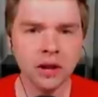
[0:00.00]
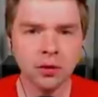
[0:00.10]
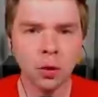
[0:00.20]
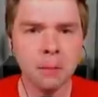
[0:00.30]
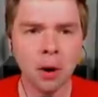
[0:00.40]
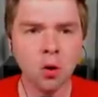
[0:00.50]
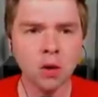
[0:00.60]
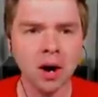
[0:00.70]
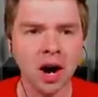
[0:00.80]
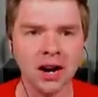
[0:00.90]
You only have three
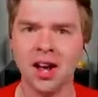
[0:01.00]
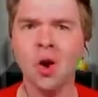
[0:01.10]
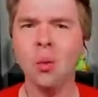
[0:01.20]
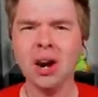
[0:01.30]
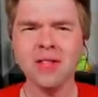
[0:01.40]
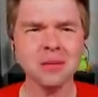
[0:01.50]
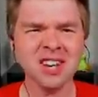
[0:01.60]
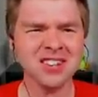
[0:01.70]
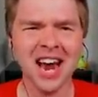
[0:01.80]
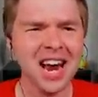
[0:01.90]
Pokemon. One of
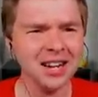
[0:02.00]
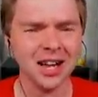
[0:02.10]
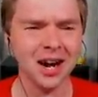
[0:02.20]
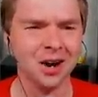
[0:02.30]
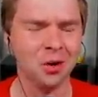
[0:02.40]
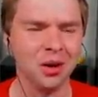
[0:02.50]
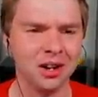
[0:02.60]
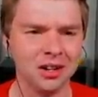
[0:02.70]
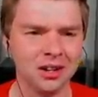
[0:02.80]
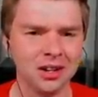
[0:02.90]
them's a Tailo.